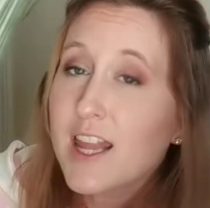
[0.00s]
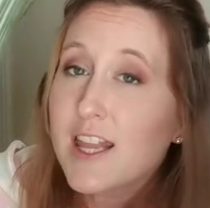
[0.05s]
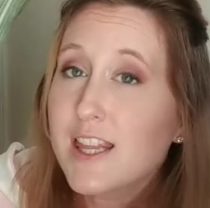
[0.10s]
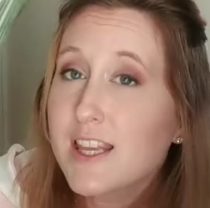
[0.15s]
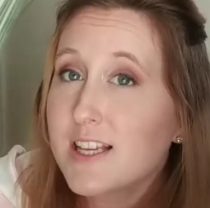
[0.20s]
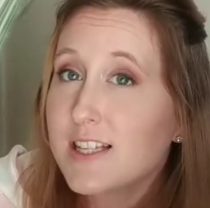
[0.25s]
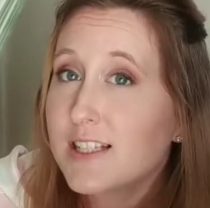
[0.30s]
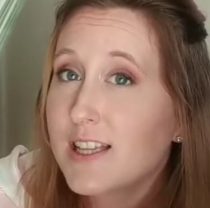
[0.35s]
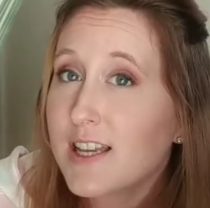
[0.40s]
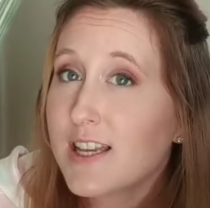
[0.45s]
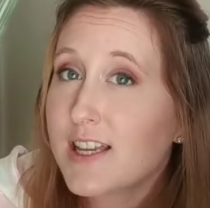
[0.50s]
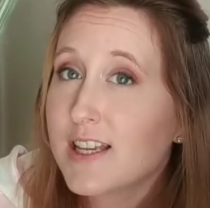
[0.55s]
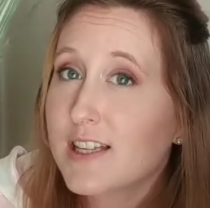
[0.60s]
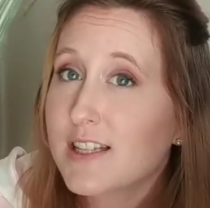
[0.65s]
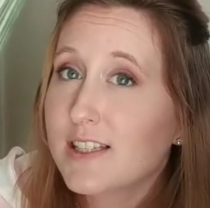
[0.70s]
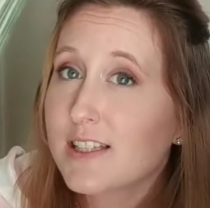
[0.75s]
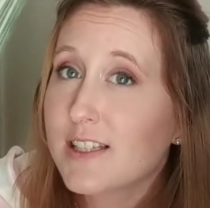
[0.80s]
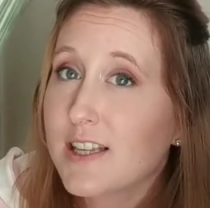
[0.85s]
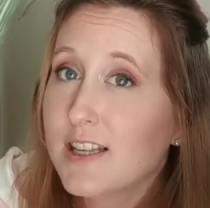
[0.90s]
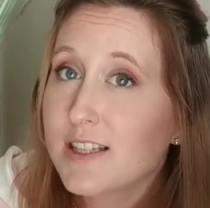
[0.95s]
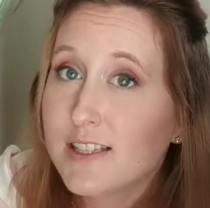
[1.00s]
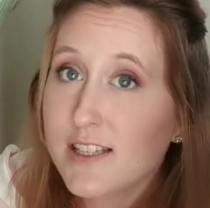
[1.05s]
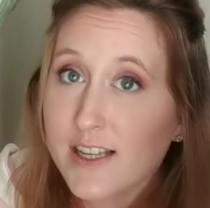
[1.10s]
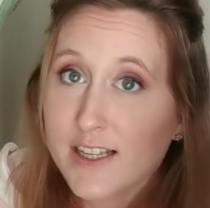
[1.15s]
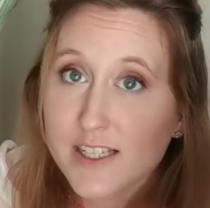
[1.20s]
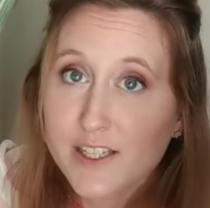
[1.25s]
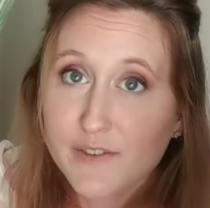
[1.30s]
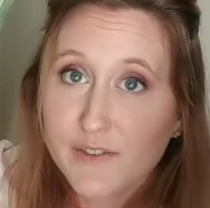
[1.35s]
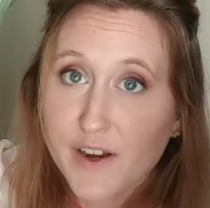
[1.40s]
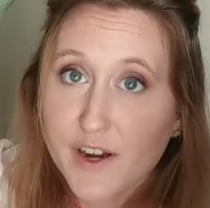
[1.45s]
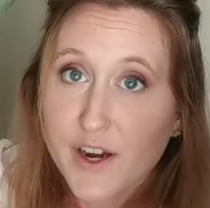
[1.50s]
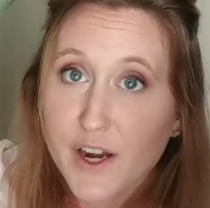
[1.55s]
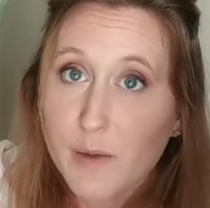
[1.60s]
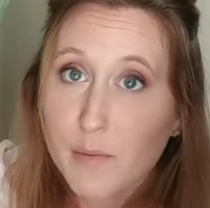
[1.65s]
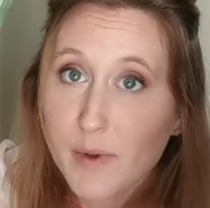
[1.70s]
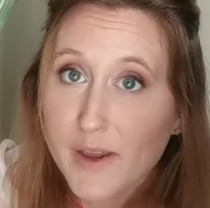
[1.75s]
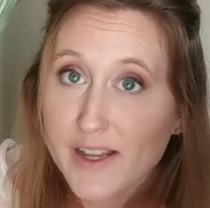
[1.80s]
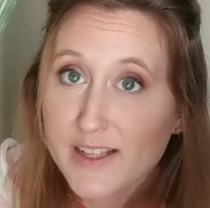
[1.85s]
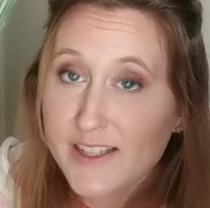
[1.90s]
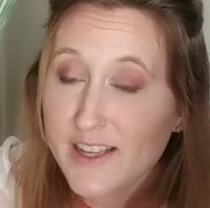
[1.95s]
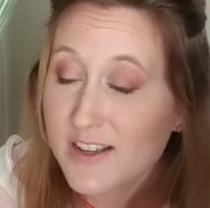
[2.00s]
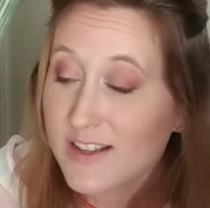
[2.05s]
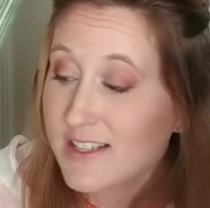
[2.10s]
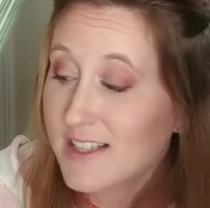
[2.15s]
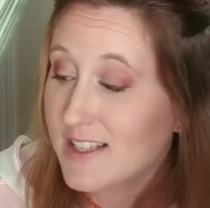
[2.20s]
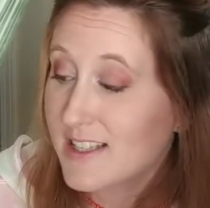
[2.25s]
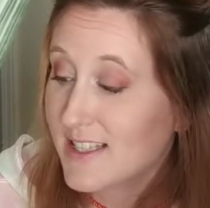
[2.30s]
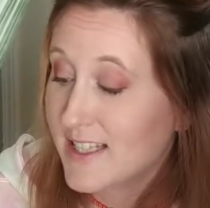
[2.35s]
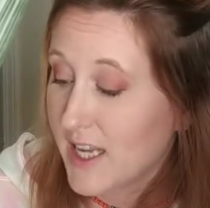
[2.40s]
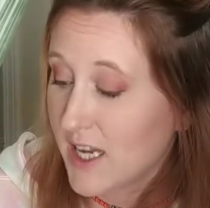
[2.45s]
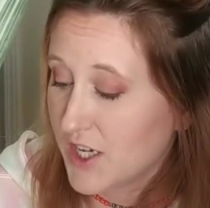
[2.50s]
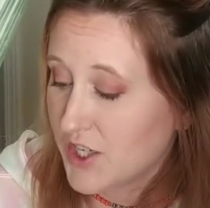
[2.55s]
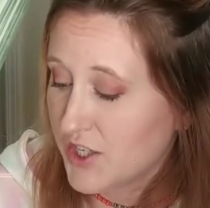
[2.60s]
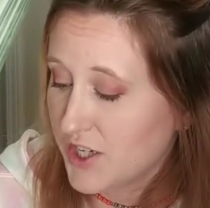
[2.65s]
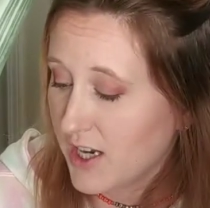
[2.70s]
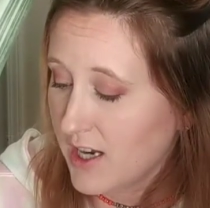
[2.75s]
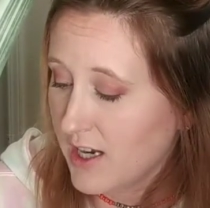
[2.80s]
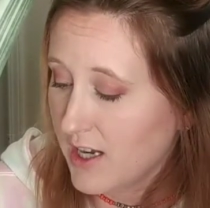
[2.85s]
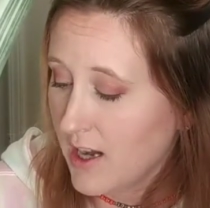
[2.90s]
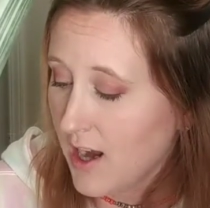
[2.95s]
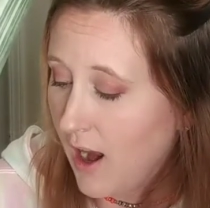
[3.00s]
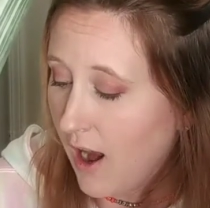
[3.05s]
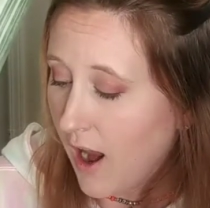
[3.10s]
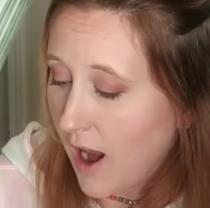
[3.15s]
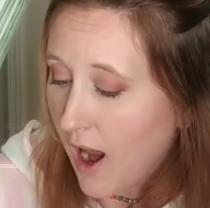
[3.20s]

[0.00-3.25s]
This is a Sansevieria Bantal Sensation.